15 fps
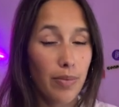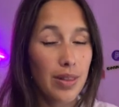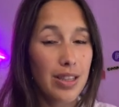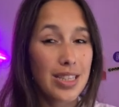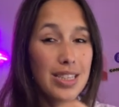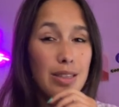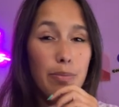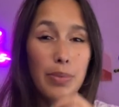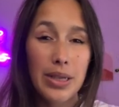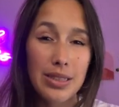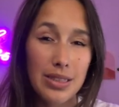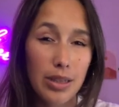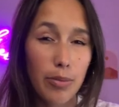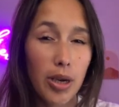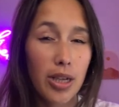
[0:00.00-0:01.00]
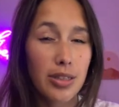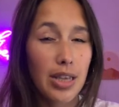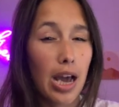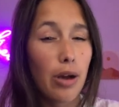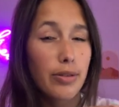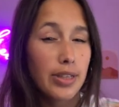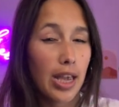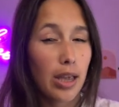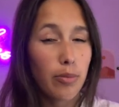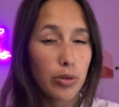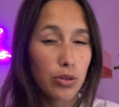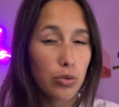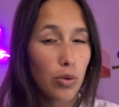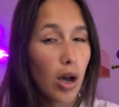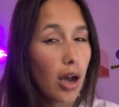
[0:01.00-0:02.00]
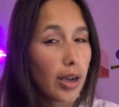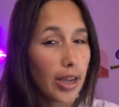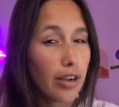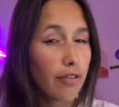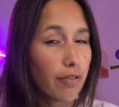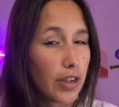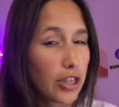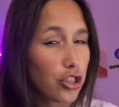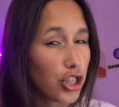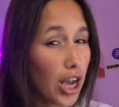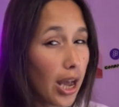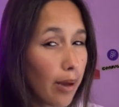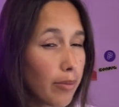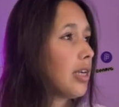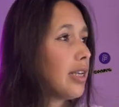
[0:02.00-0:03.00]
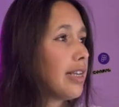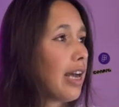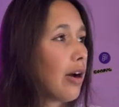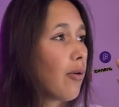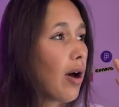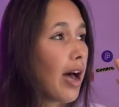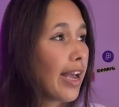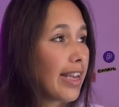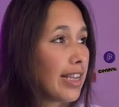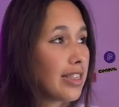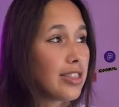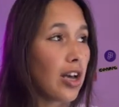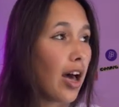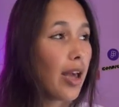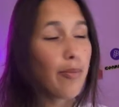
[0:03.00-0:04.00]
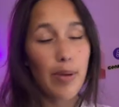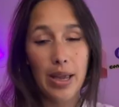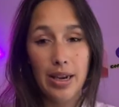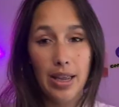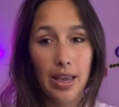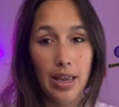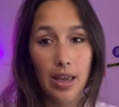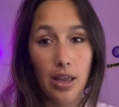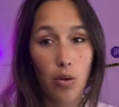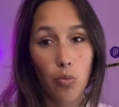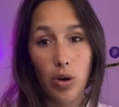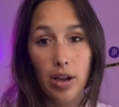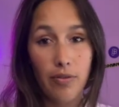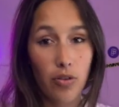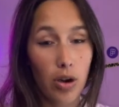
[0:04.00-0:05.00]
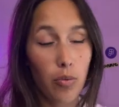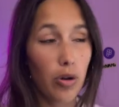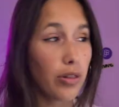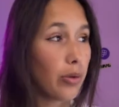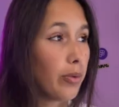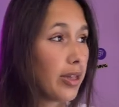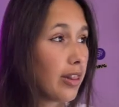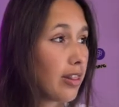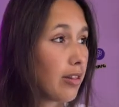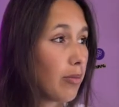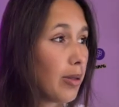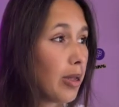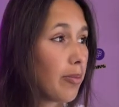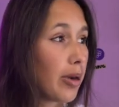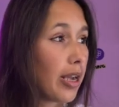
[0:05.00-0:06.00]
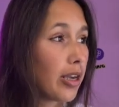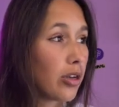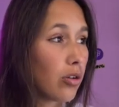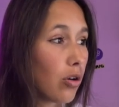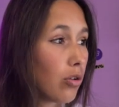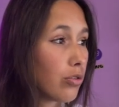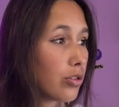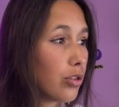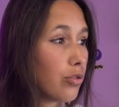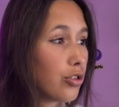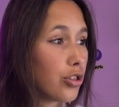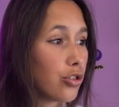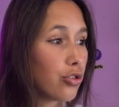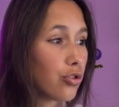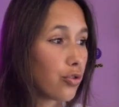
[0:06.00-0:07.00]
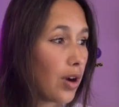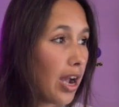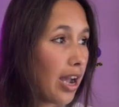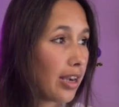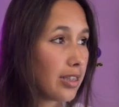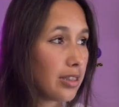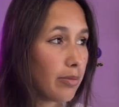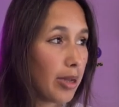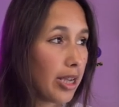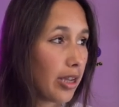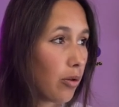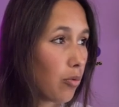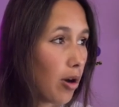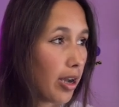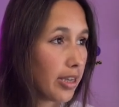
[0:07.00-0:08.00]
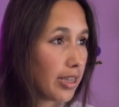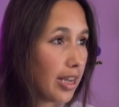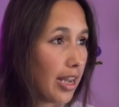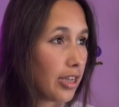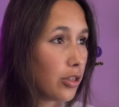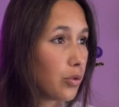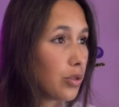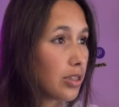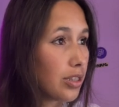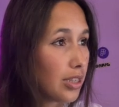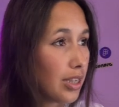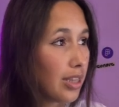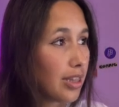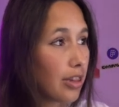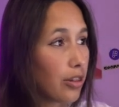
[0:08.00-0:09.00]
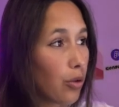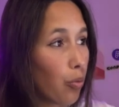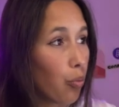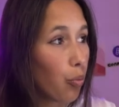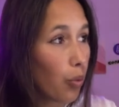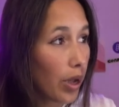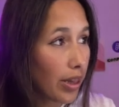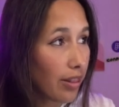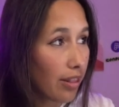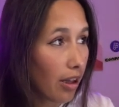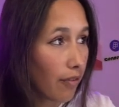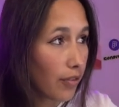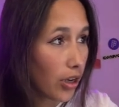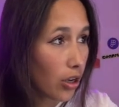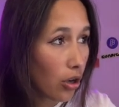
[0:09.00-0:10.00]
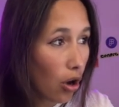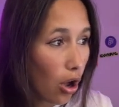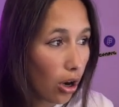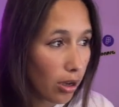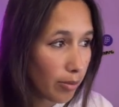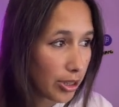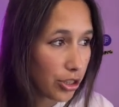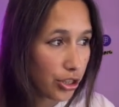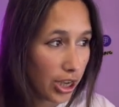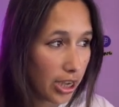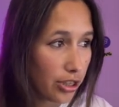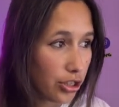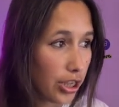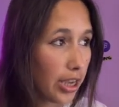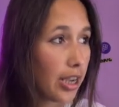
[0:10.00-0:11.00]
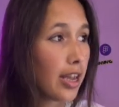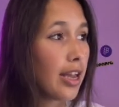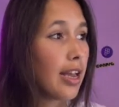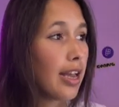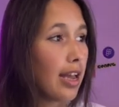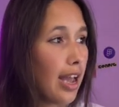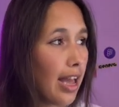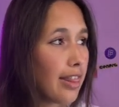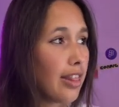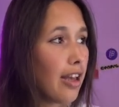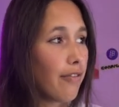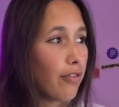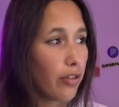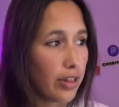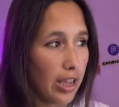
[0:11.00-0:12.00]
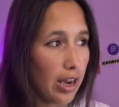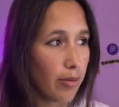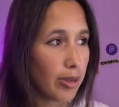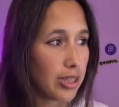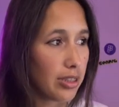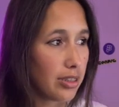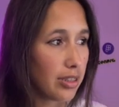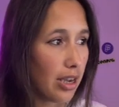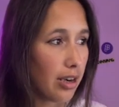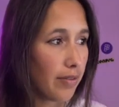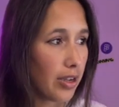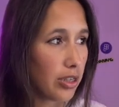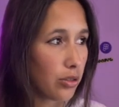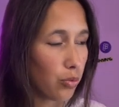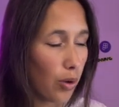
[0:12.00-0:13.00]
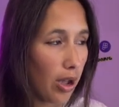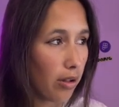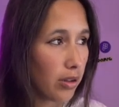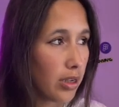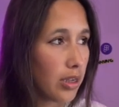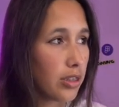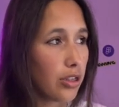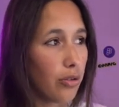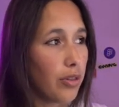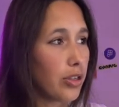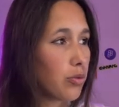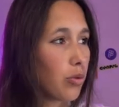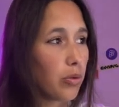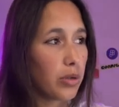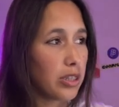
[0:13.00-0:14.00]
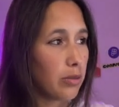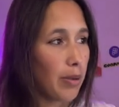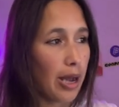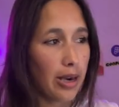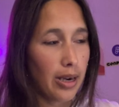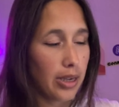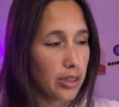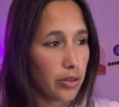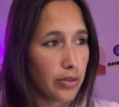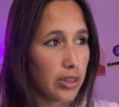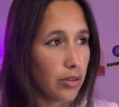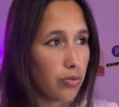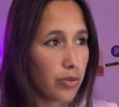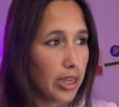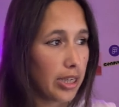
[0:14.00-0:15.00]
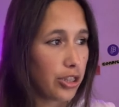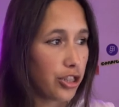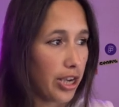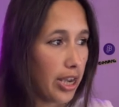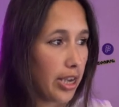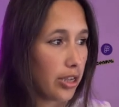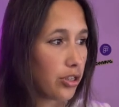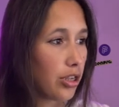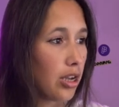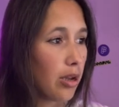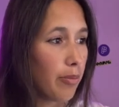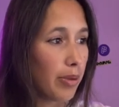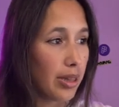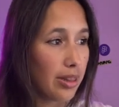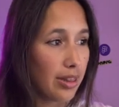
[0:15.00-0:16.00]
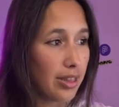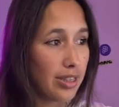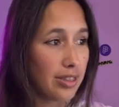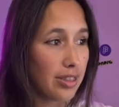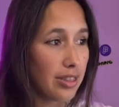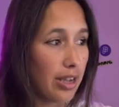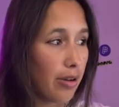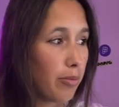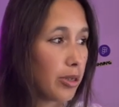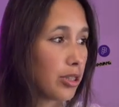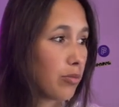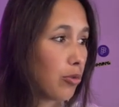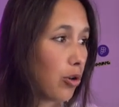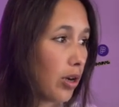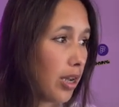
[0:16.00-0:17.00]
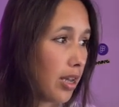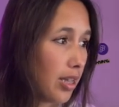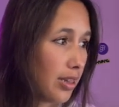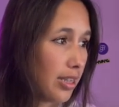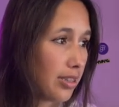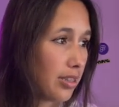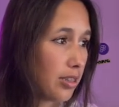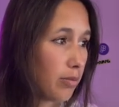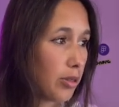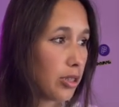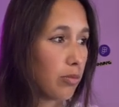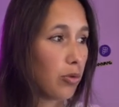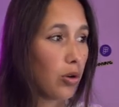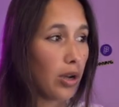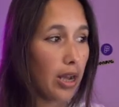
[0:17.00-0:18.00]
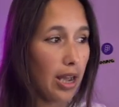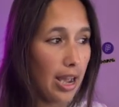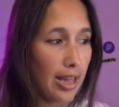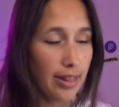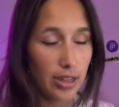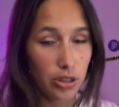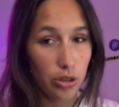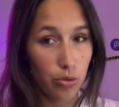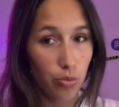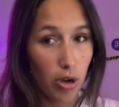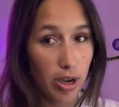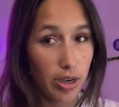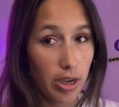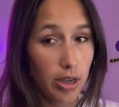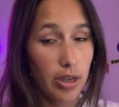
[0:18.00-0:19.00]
This is a bit similar to how tables work in FigJam. Now I can type in here whatever I want the width to be, but I can also just drag to make it wider. And you see that the width of the column is changing, and therefore the elements inside of it as well. So this one was spanning, so it didn't really change, but this is now a bit smaller, this is a bit smaller, and this is wider.